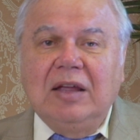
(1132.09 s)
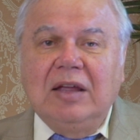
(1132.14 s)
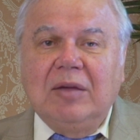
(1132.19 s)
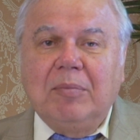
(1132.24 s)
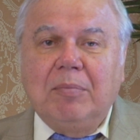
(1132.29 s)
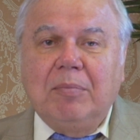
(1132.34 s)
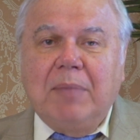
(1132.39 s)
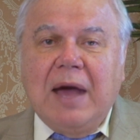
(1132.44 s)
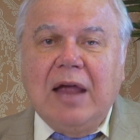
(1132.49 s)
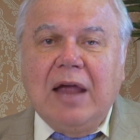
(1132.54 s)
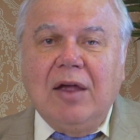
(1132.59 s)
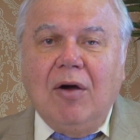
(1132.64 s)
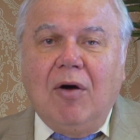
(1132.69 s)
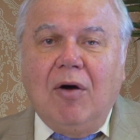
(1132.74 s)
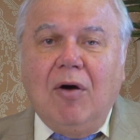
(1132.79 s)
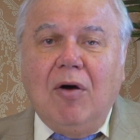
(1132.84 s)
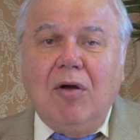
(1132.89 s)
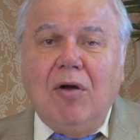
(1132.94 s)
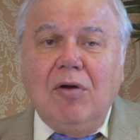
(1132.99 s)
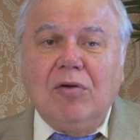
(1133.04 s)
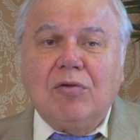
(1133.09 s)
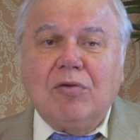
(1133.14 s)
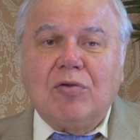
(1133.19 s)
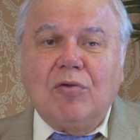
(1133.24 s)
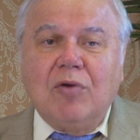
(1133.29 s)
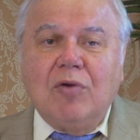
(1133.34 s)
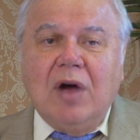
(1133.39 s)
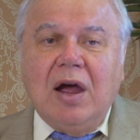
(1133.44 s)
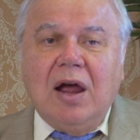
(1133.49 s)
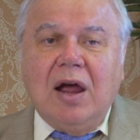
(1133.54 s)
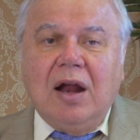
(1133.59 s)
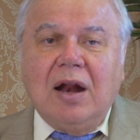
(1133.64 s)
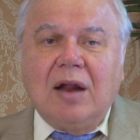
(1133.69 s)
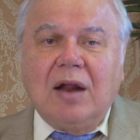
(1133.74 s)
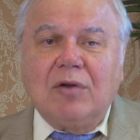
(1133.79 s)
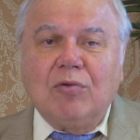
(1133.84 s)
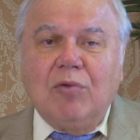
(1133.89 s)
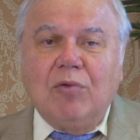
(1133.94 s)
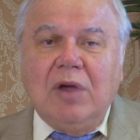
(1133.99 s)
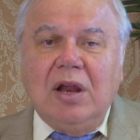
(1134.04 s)
by all who are
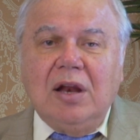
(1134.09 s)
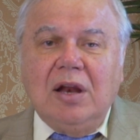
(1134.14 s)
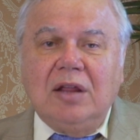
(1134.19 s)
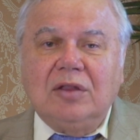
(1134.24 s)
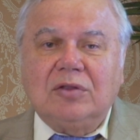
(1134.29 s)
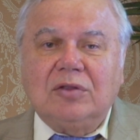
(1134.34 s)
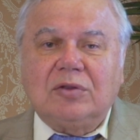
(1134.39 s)
unwilling